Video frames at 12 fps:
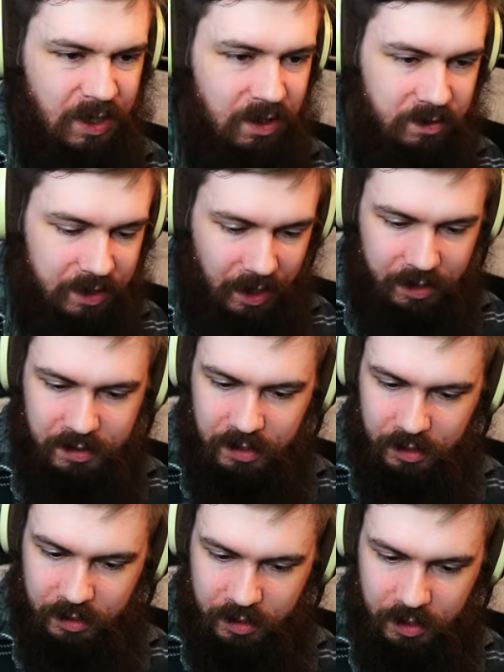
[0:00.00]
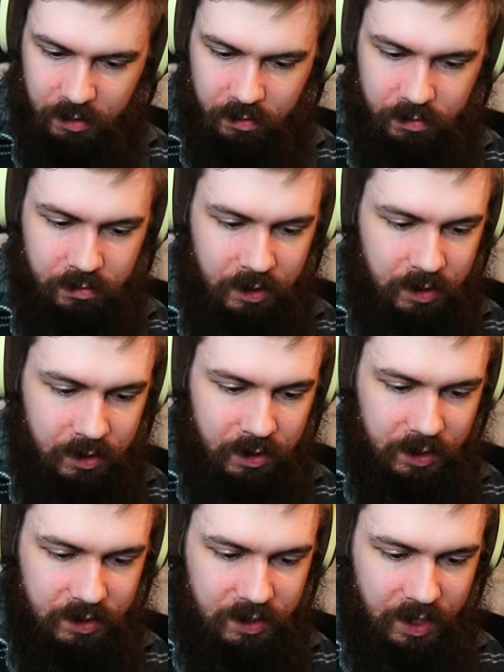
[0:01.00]
And the idea here
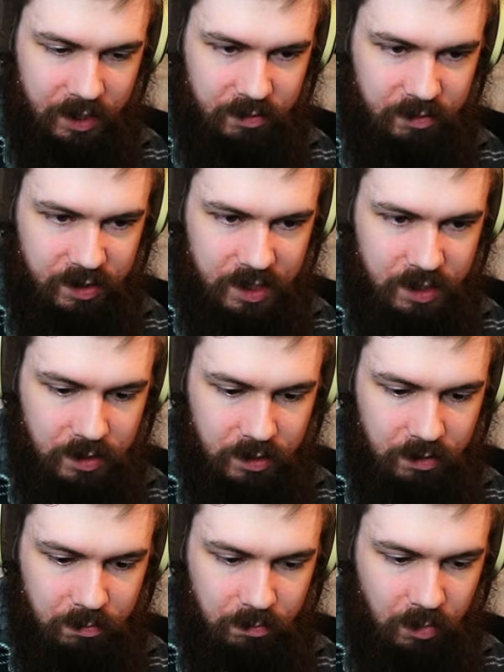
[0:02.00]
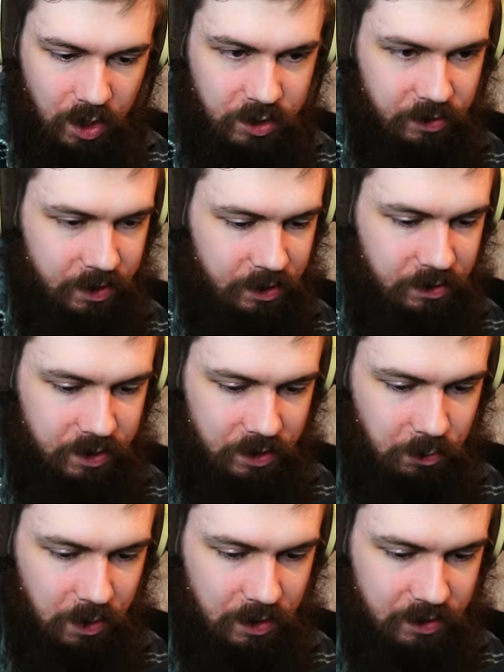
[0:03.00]
is that these modulators,
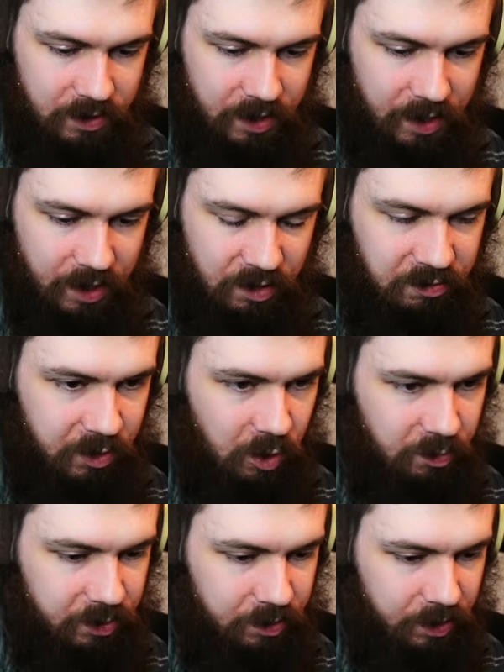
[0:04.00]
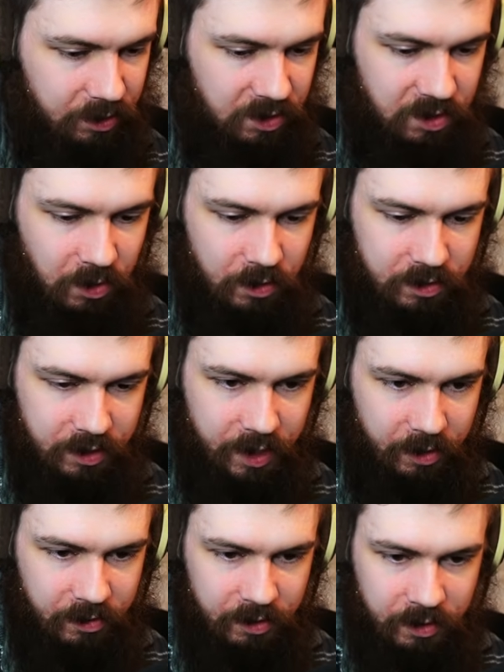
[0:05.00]
as well as that envelope at the start
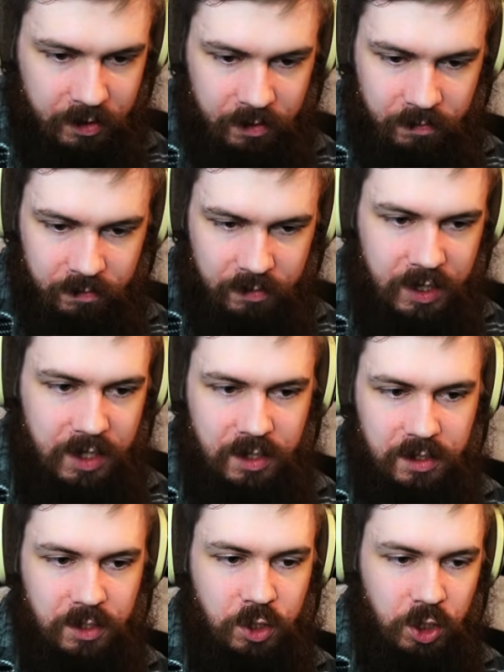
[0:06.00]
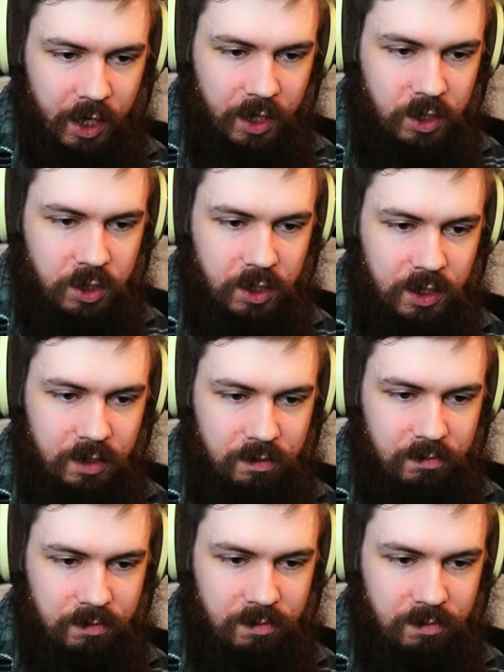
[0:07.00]
there, is changing